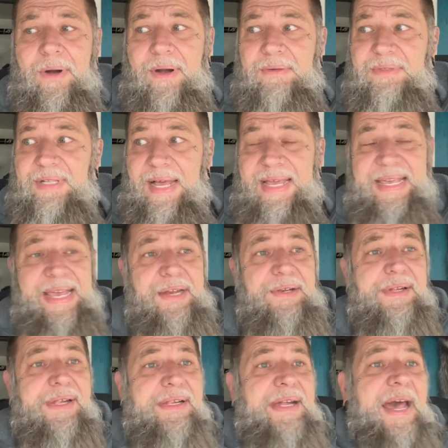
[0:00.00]
are, like,
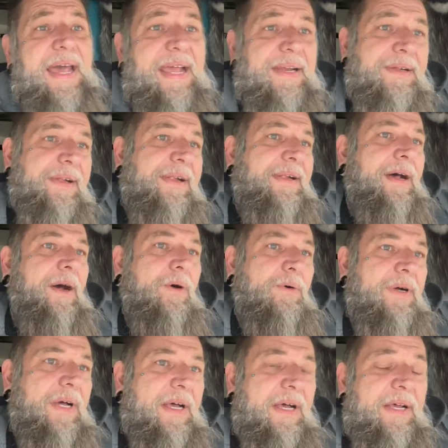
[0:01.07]
insane.
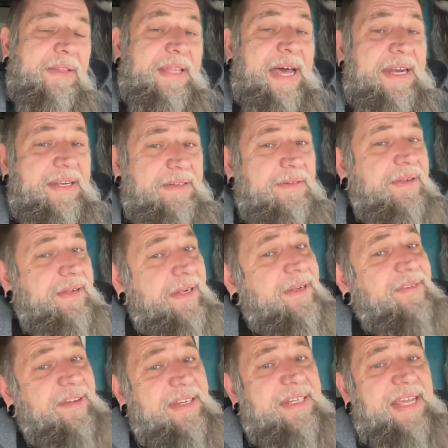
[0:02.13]
So that
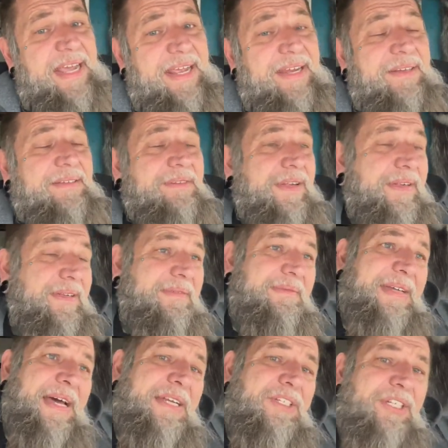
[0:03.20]
6-15s,
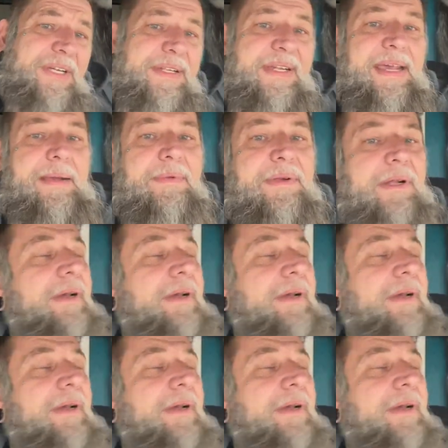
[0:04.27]
that just keeps